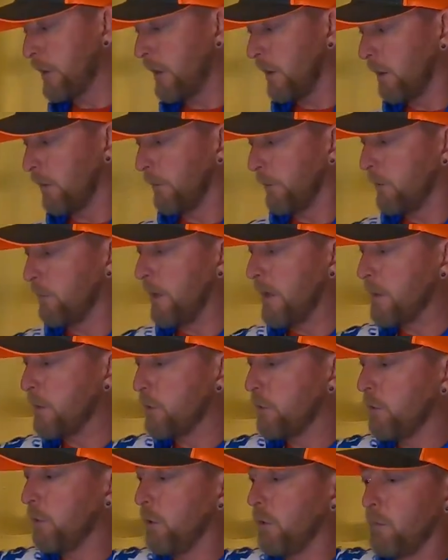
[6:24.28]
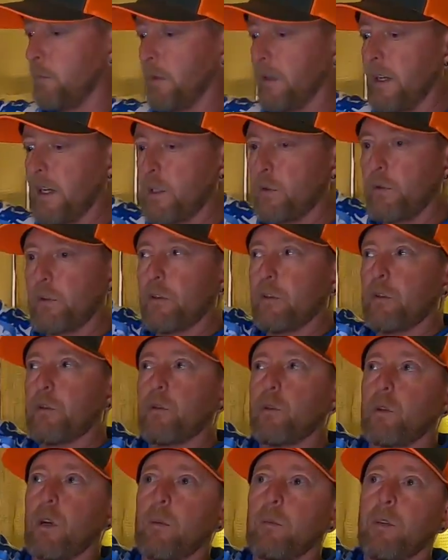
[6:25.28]
year for my suit, my ice fishing
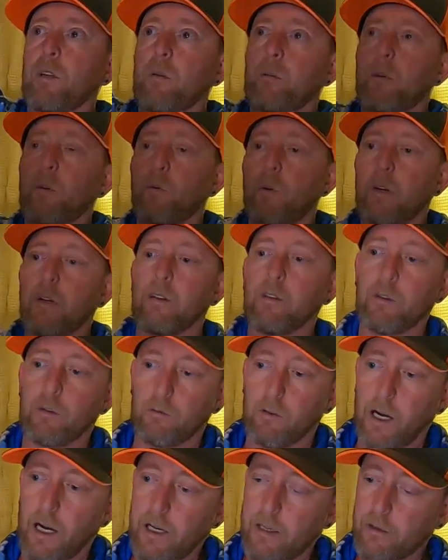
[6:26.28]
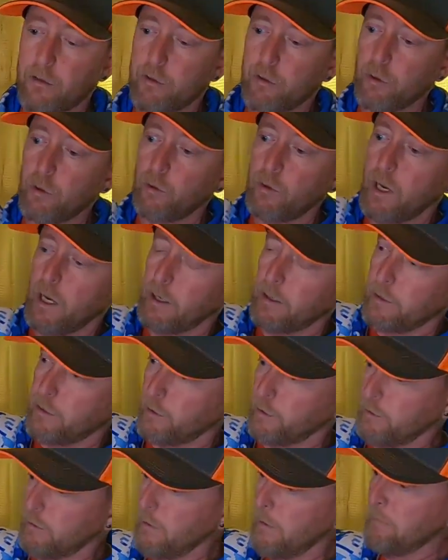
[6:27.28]
suit, I'm going to be wearing the Rise suit.
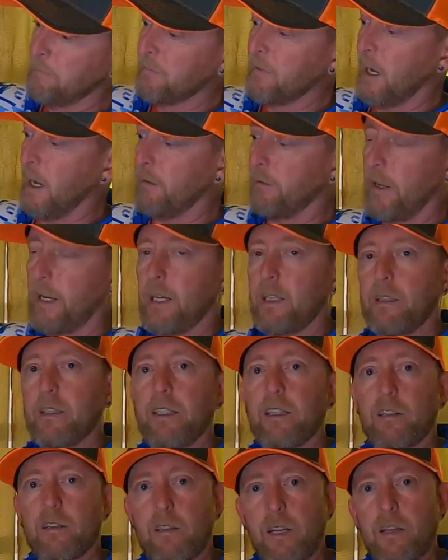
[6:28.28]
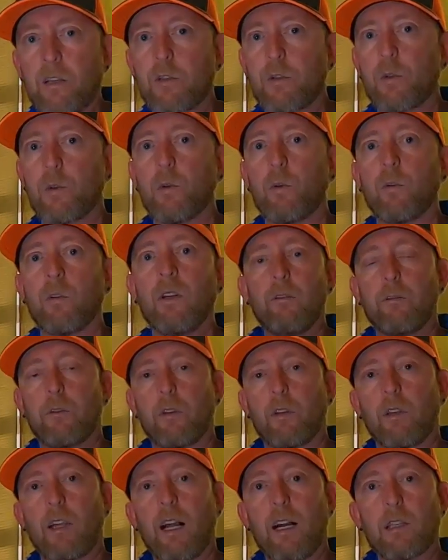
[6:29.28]
I've had the Ascent suit for
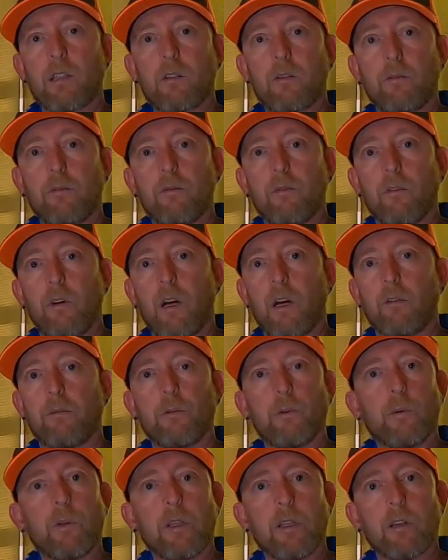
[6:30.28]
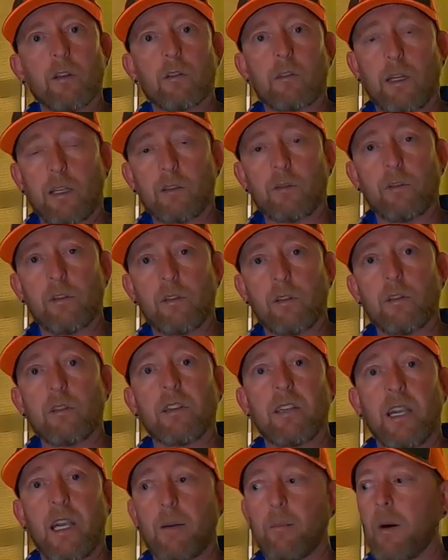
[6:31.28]
the last few years, actually since
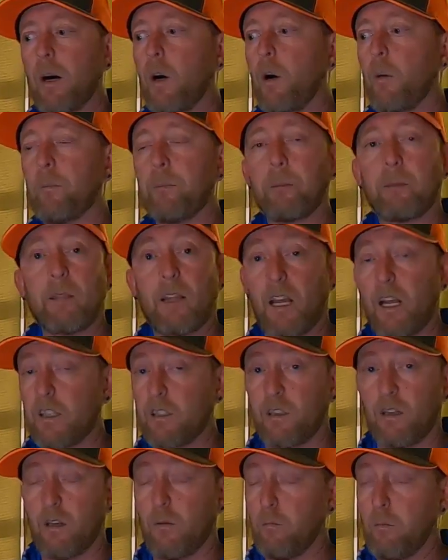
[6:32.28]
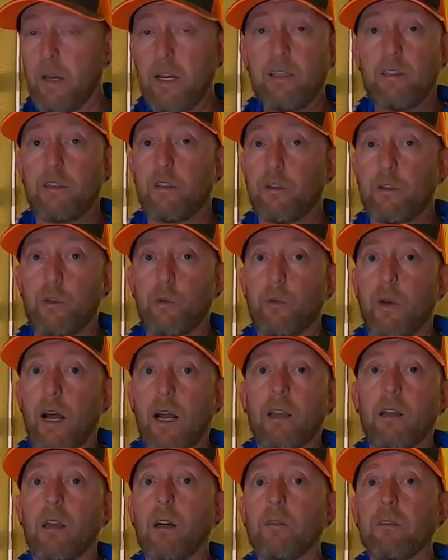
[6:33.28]
it came out. It's an amazing suit. I
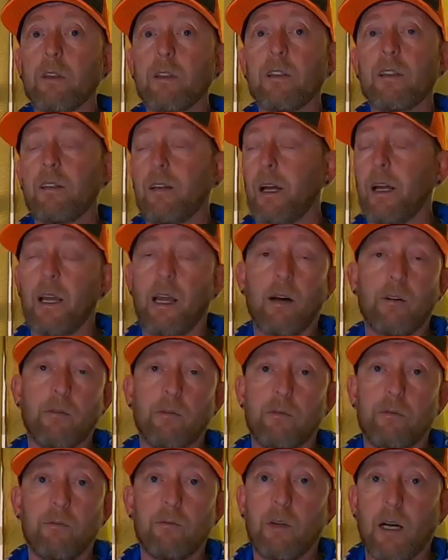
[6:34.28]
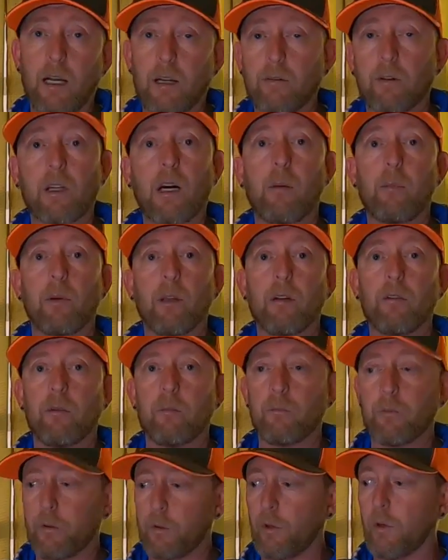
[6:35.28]
love it. I have a couple of
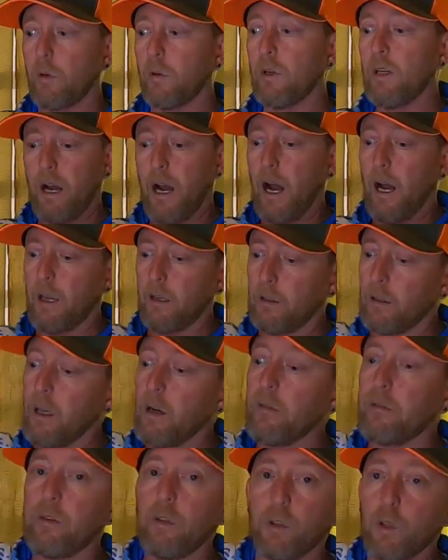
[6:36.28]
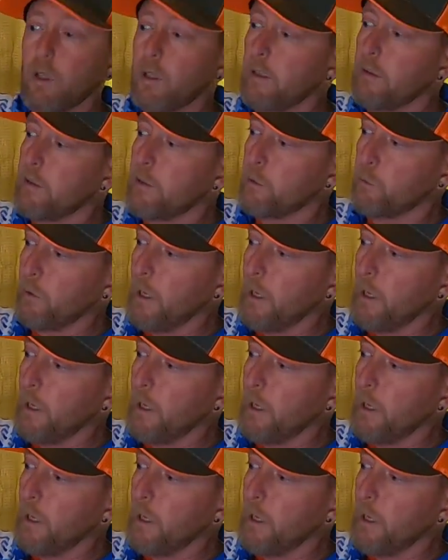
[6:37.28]
them, so I love the look of this